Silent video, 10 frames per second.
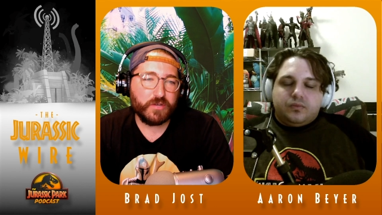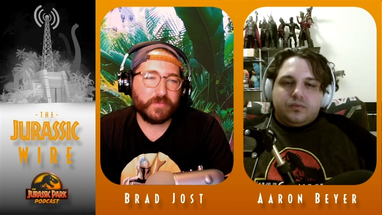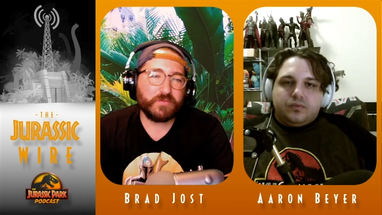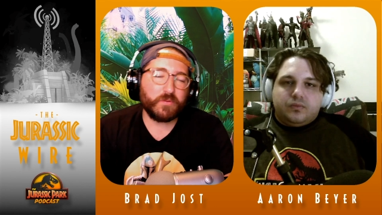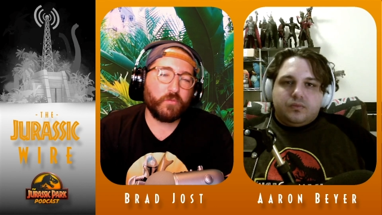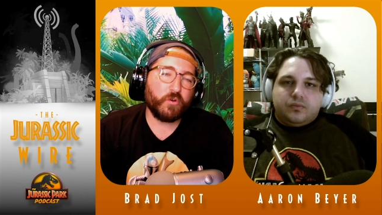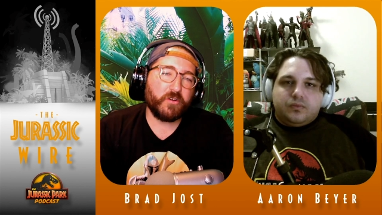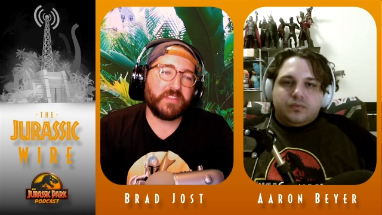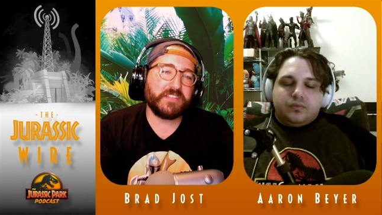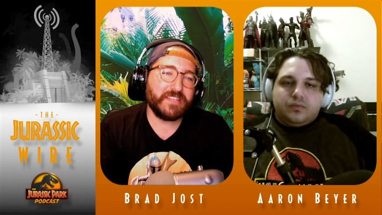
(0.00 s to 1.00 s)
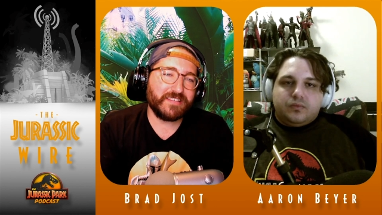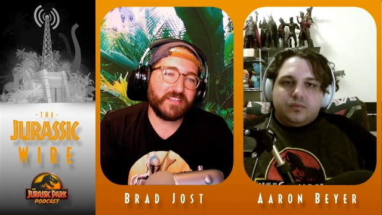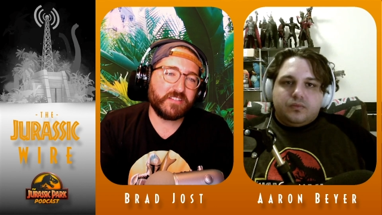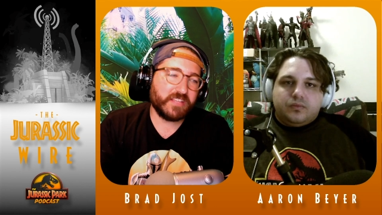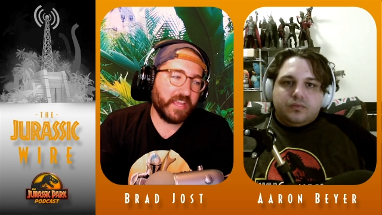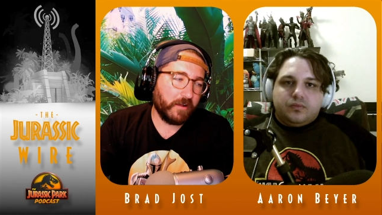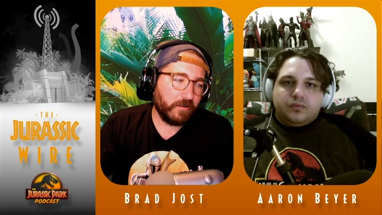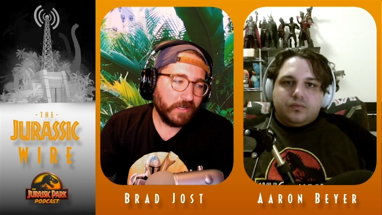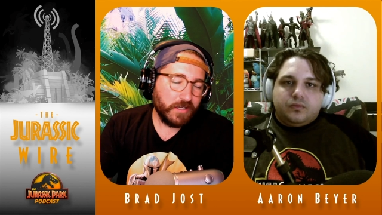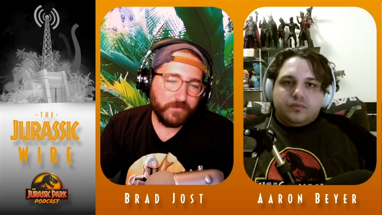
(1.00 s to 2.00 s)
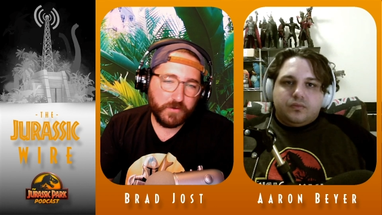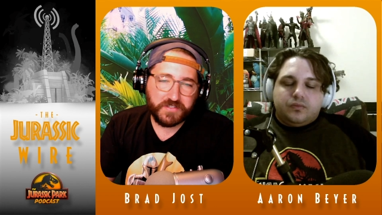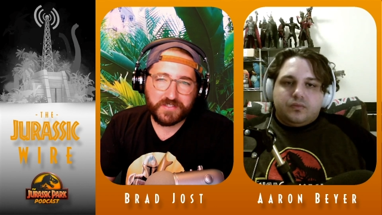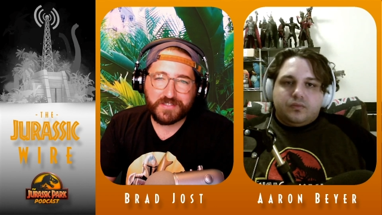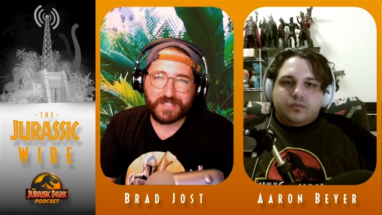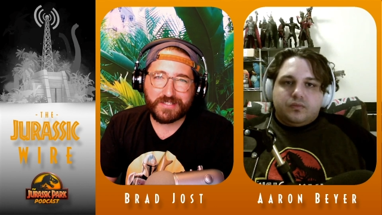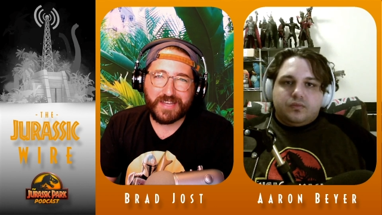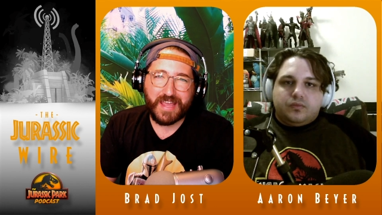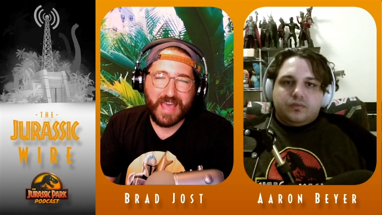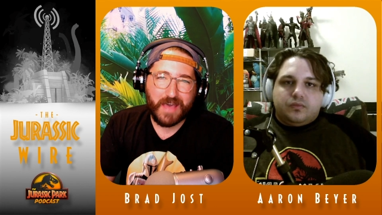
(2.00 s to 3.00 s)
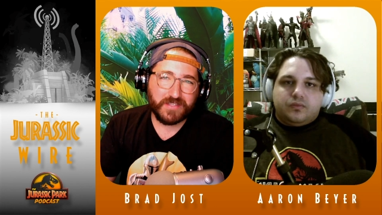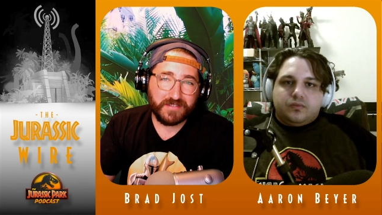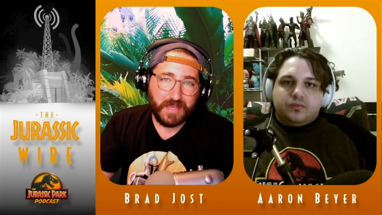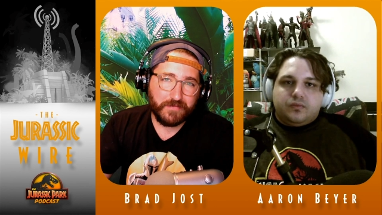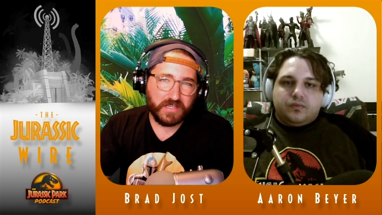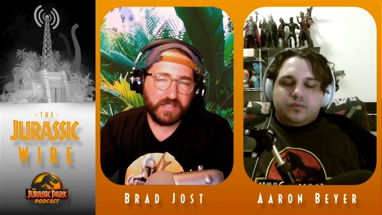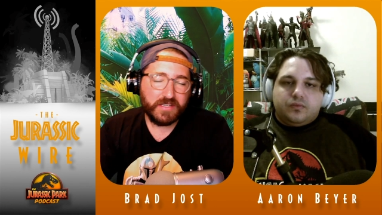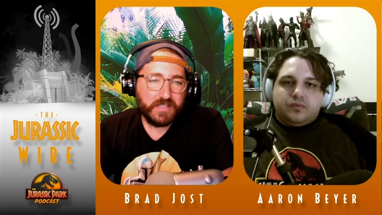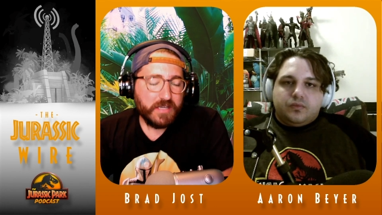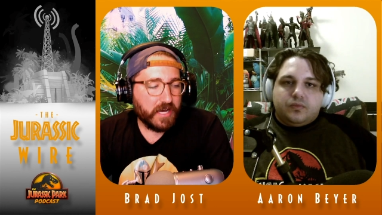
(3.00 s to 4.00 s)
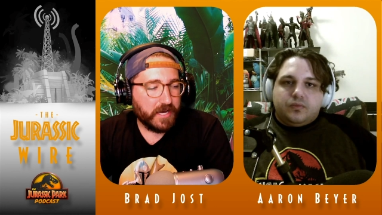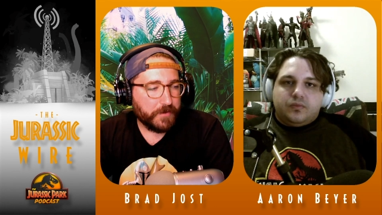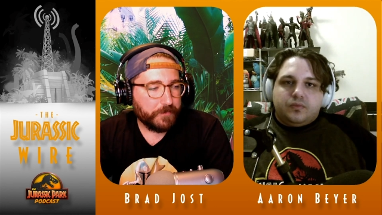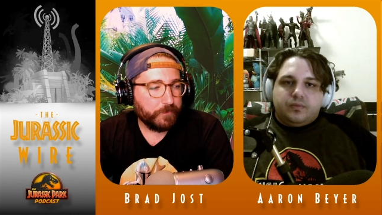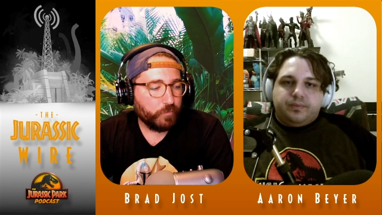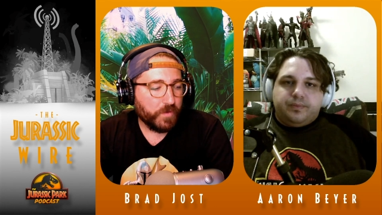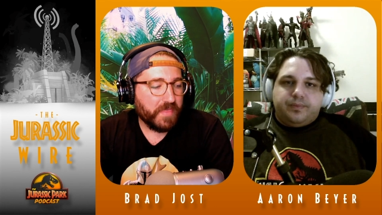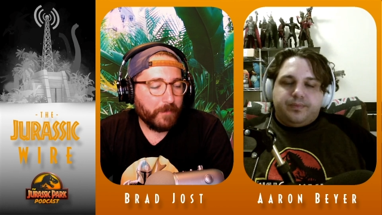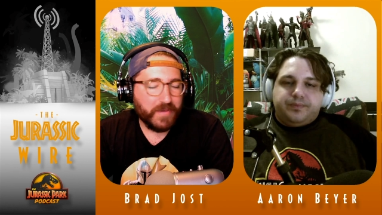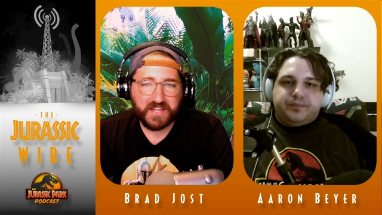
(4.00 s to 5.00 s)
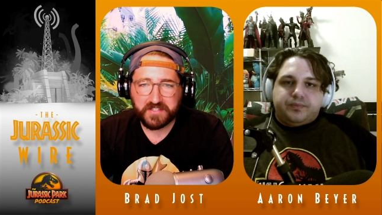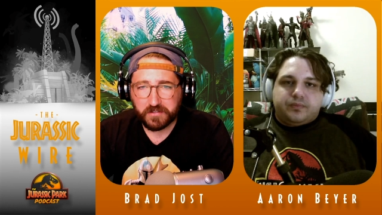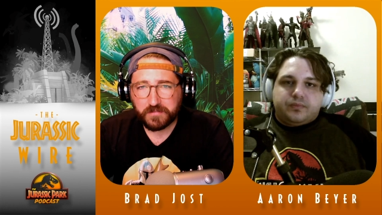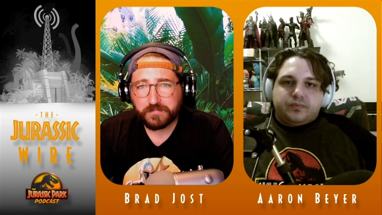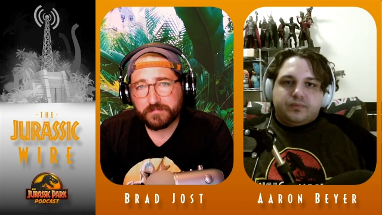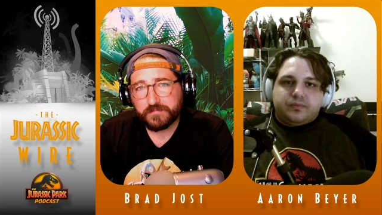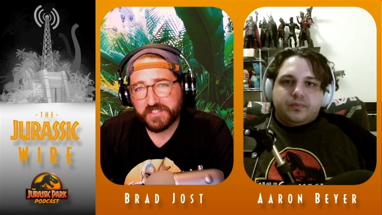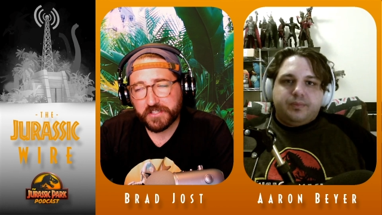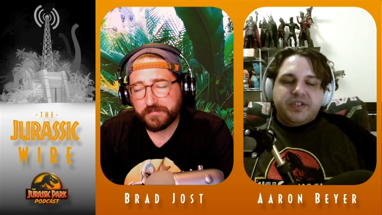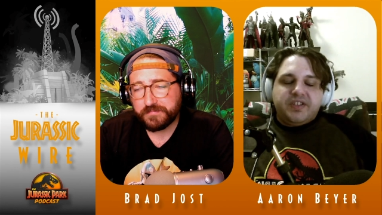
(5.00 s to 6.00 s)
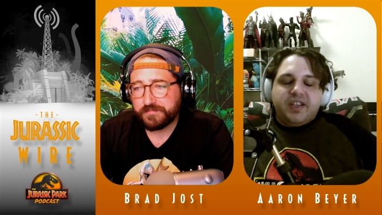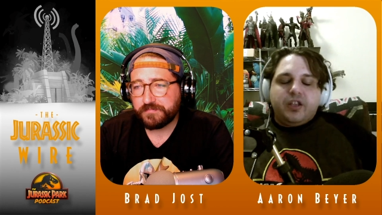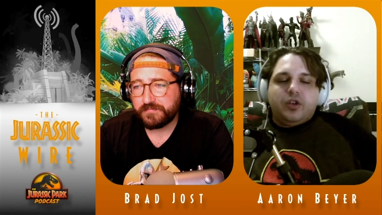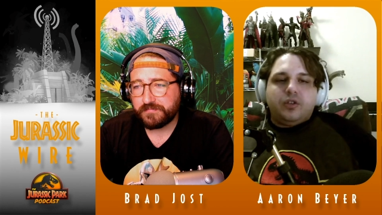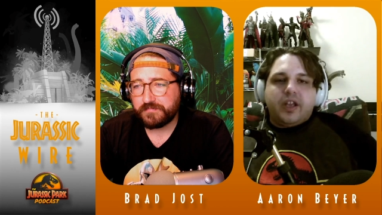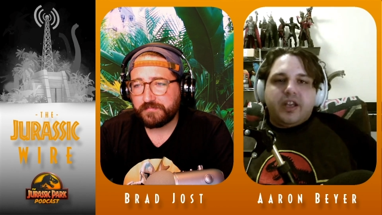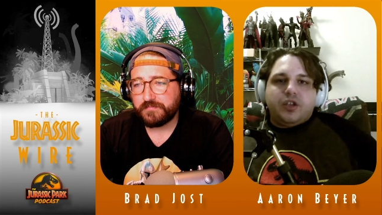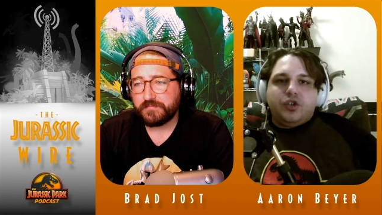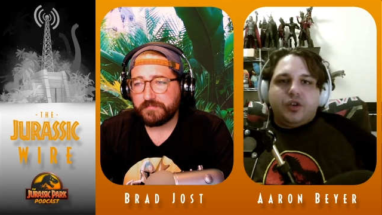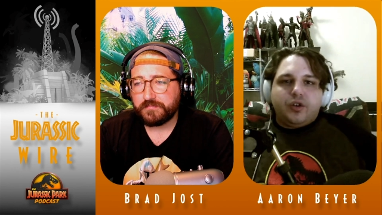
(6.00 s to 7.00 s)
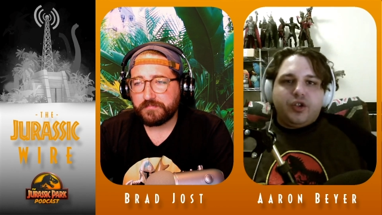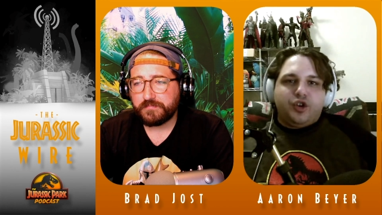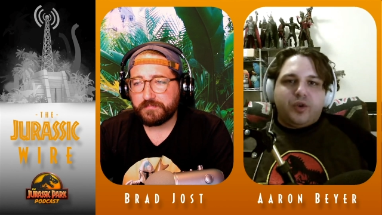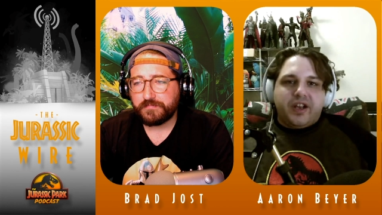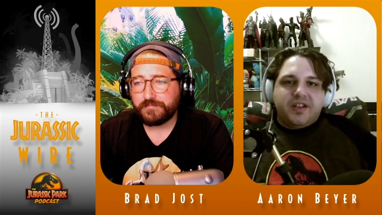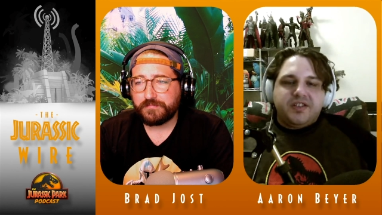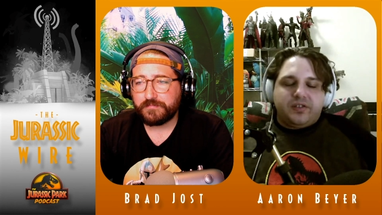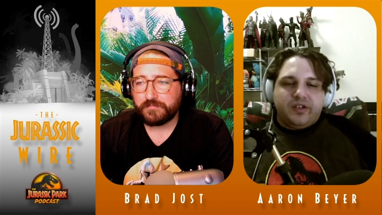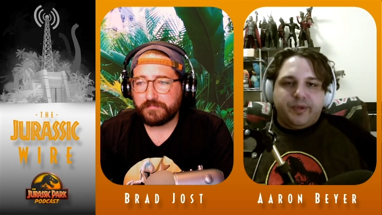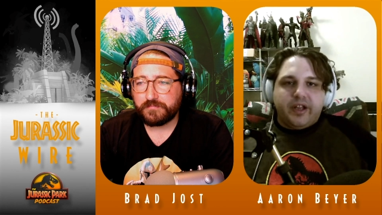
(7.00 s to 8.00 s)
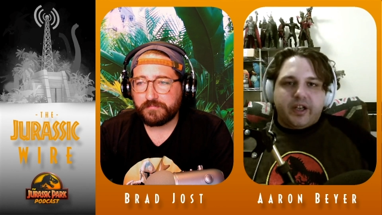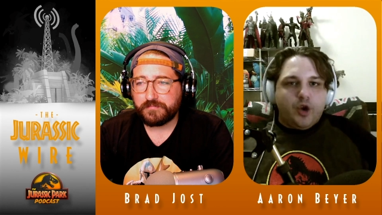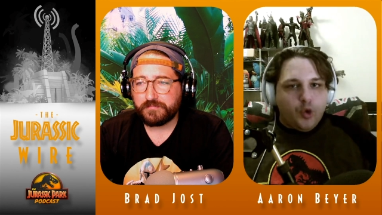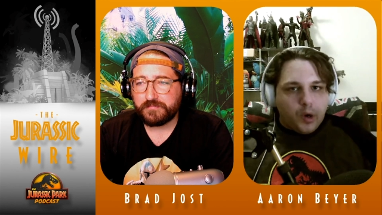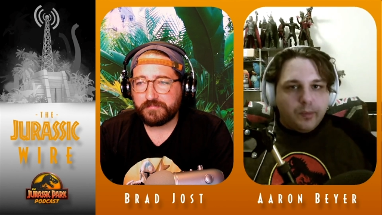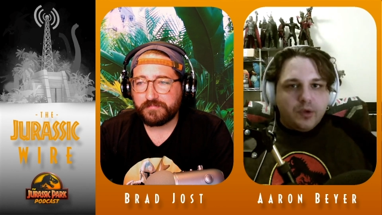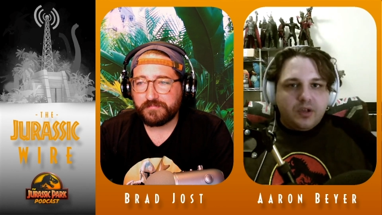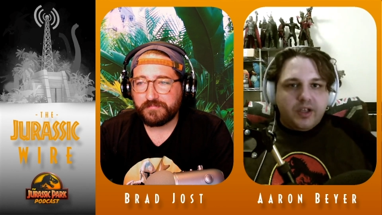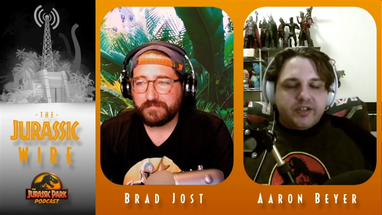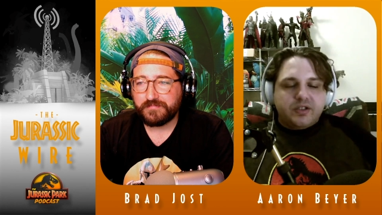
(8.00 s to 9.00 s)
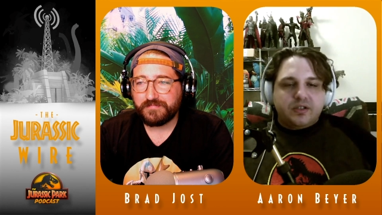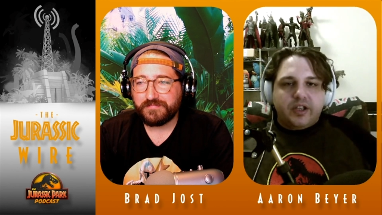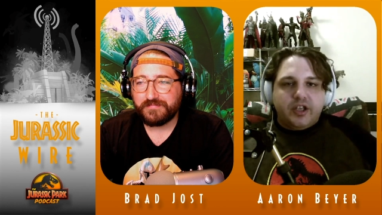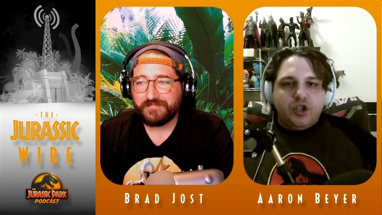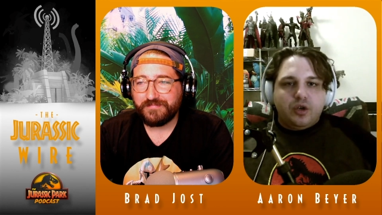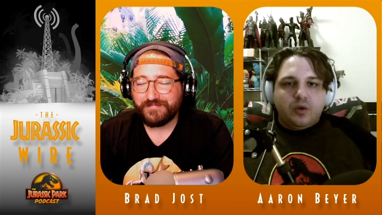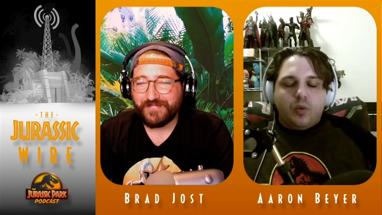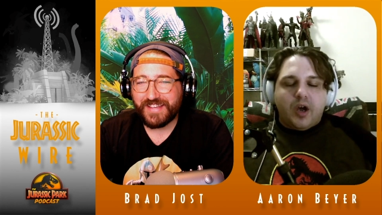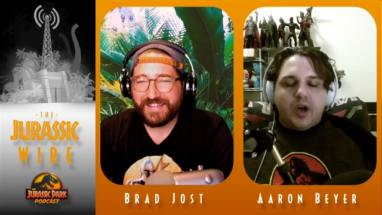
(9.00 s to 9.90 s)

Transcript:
Speaker 1: humans were more on the six inch scale versus six and a half to seven um, with that pedestal. So,
Speaker 2: but see, you're like you're you're what I consider to be like a normal collector. Like you're